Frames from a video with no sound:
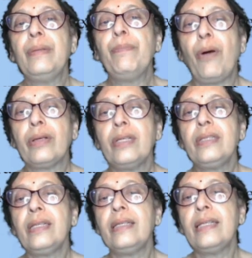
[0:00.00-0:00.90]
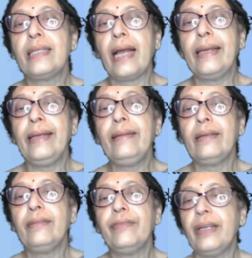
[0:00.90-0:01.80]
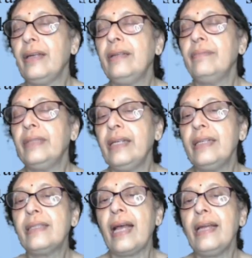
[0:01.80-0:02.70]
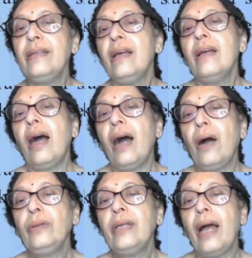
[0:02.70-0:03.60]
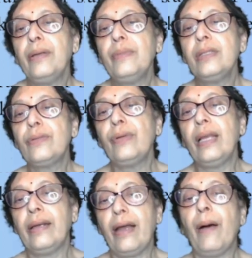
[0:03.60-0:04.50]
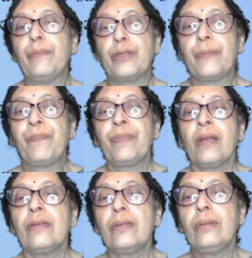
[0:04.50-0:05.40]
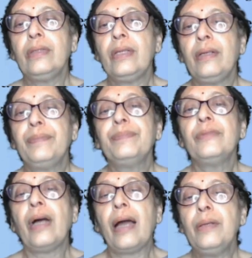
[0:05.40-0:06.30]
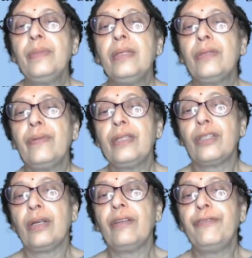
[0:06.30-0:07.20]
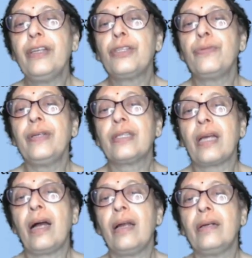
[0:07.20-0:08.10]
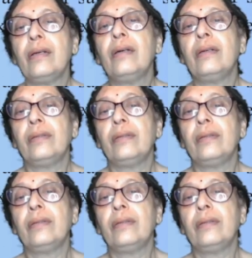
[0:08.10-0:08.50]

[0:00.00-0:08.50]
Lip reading: important in deciding the way they decide how the animals will adapt. So the animals which fish which are